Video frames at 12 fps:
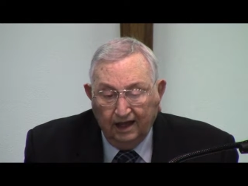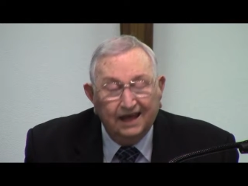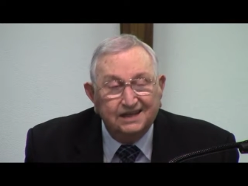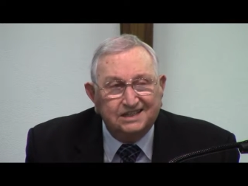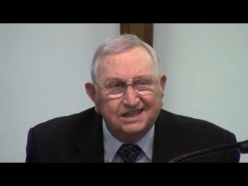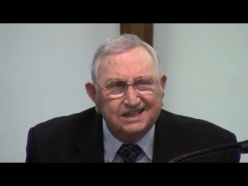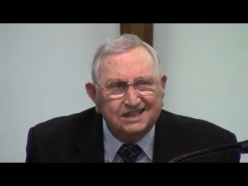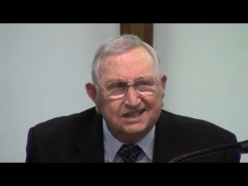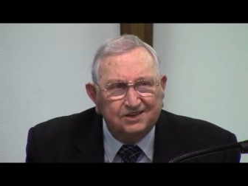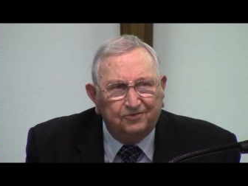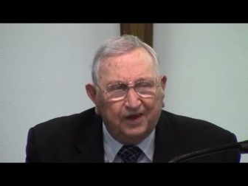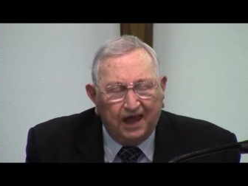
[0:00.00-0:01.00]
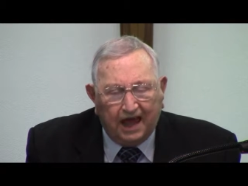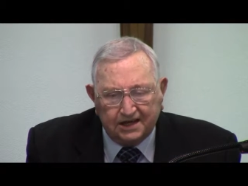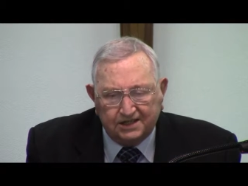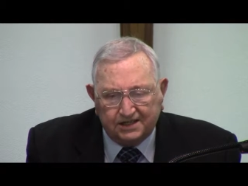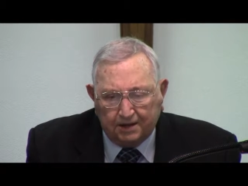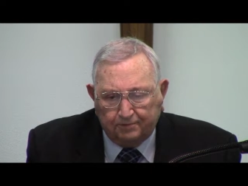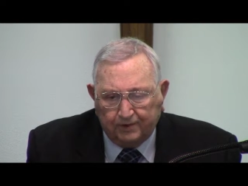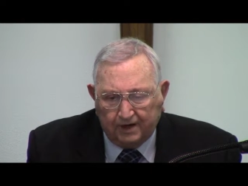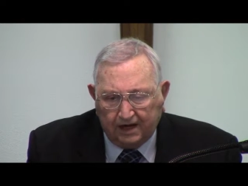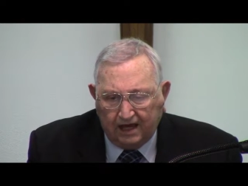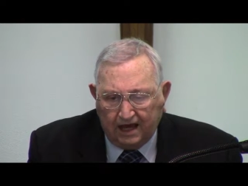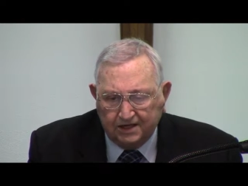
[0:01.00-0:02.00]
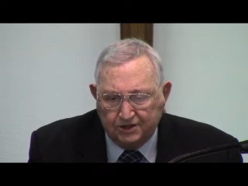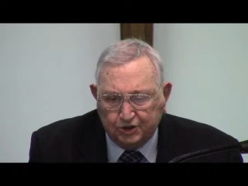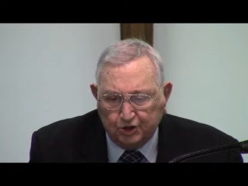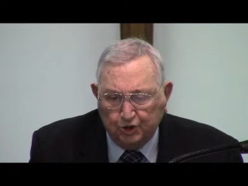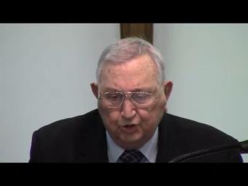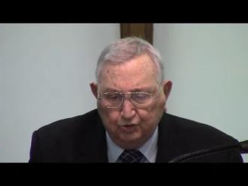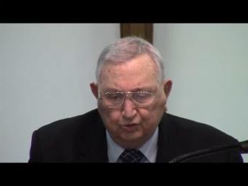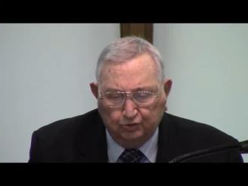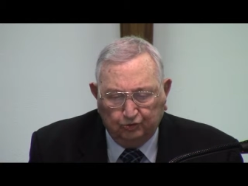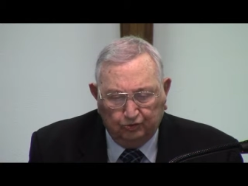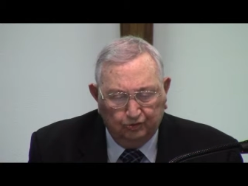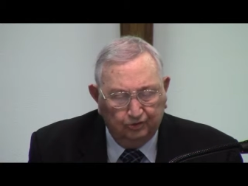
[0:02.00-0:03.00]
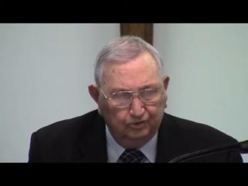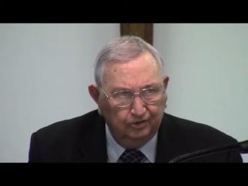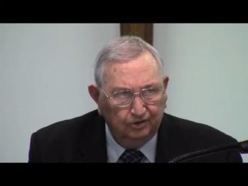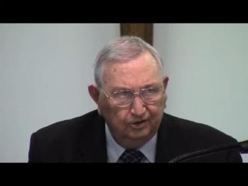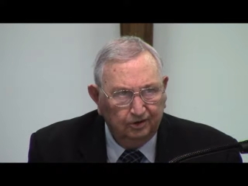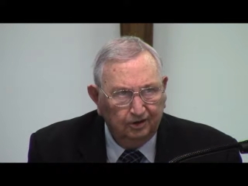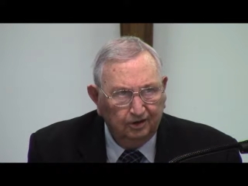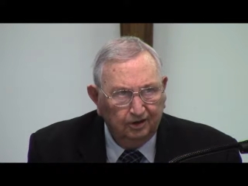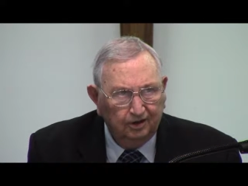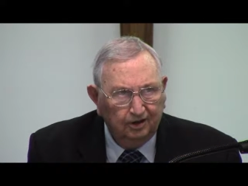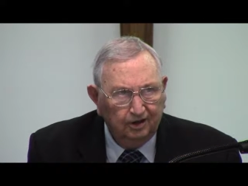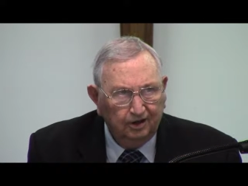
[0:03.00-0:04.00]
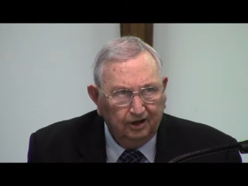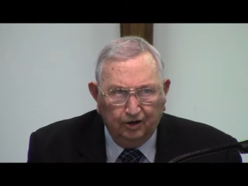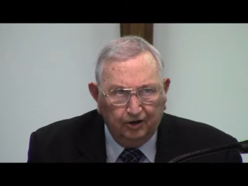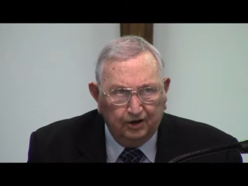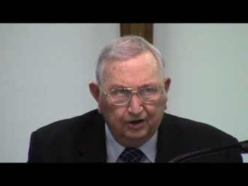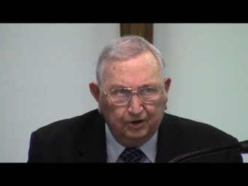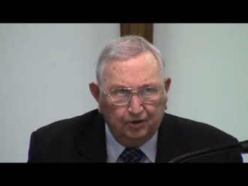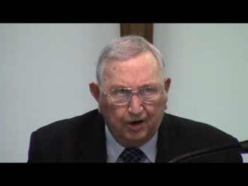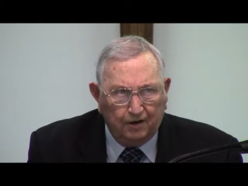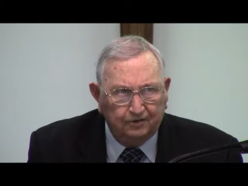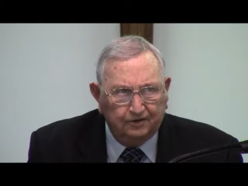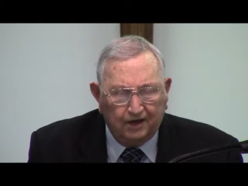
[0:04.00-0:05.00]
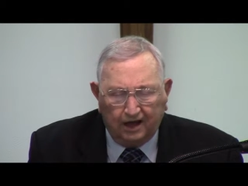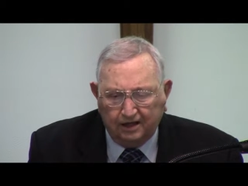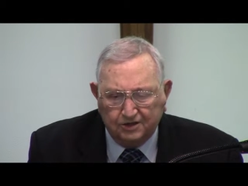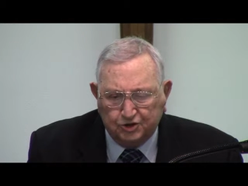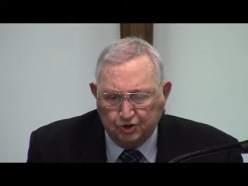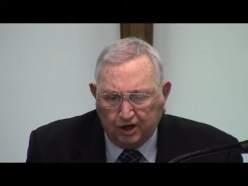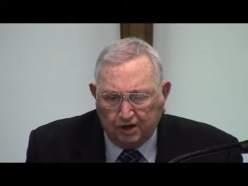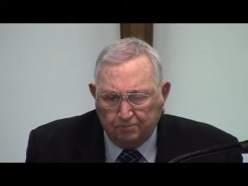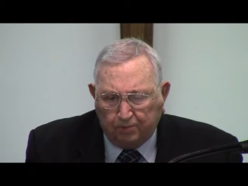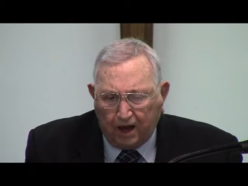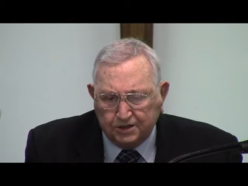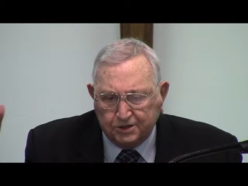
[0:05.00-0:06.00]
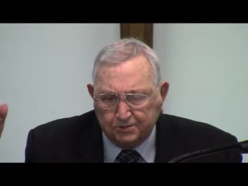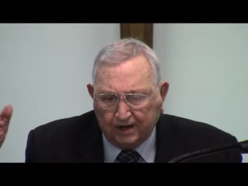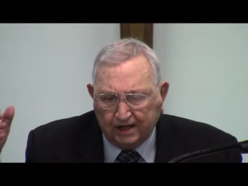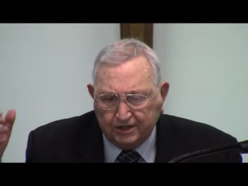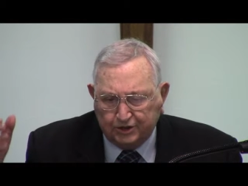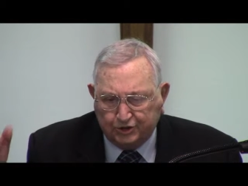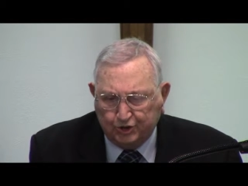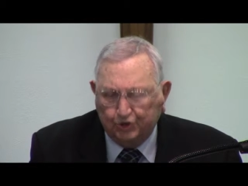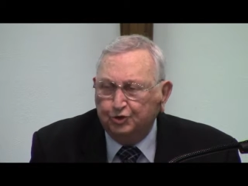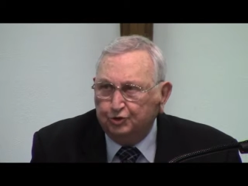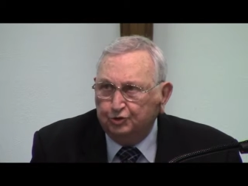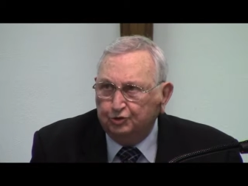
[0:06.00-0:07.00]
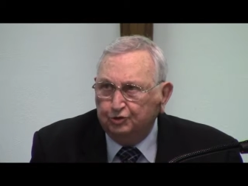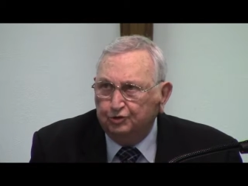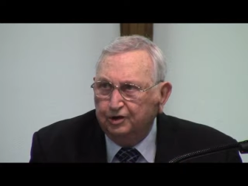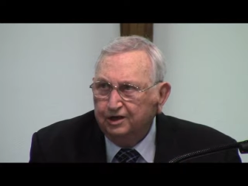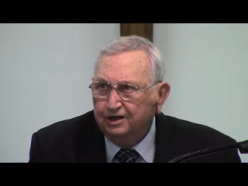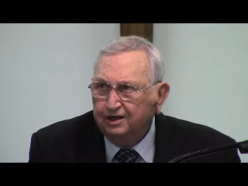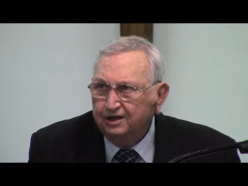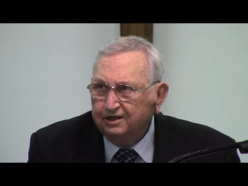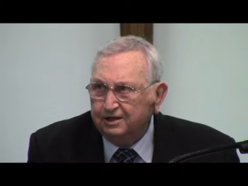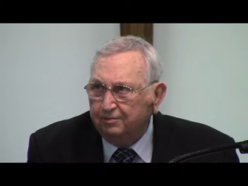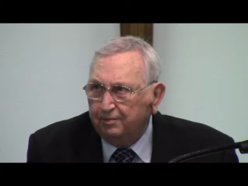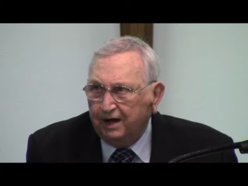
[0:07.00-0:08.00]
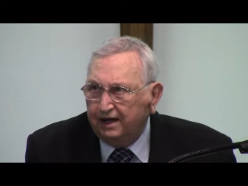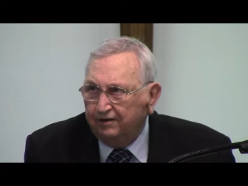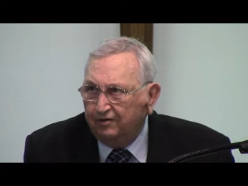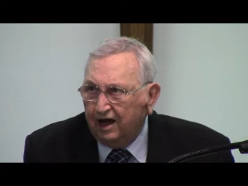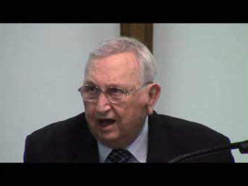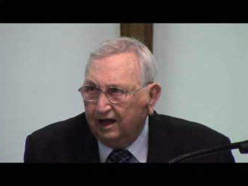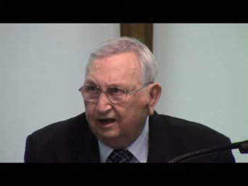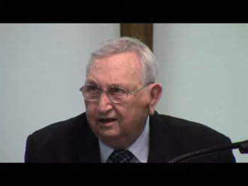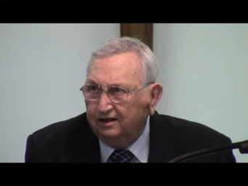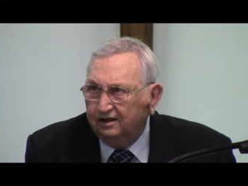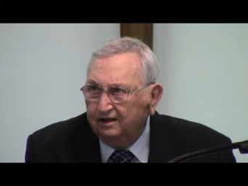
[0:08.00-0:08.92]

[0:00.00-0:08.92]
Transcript: It's as if he has something against you. You're to do everything that you can possibly do to make it right.